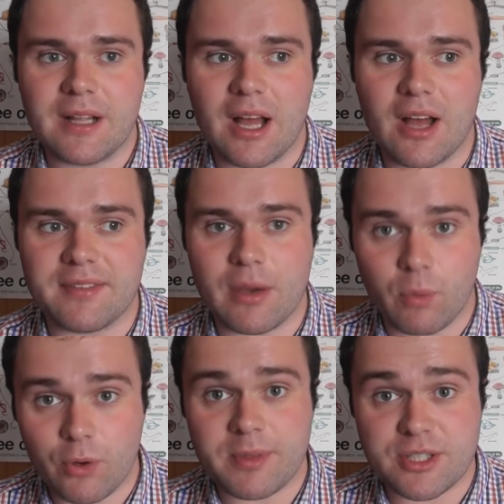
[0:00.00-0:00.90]
There
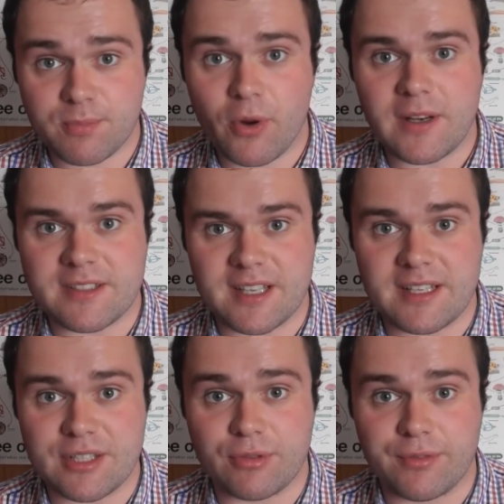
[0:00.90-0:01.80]
will be spoilers in
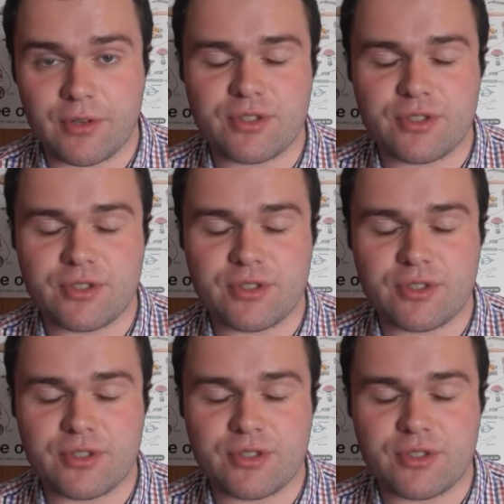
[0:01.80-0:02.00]
this review,